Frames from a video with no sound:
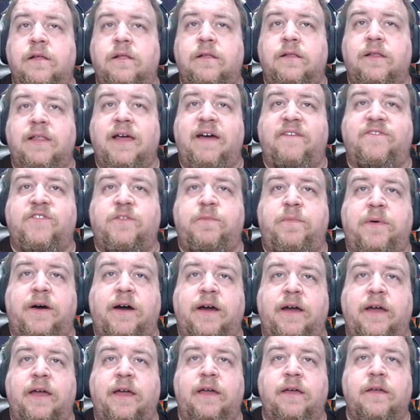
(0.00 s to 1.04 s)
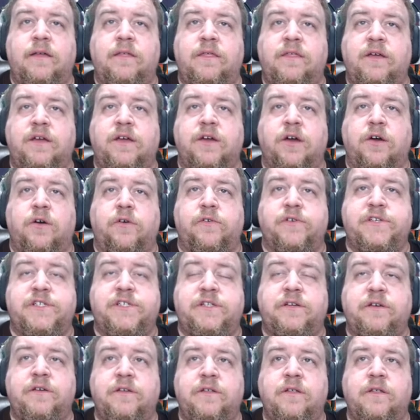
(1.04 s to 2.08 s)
left by the ghost.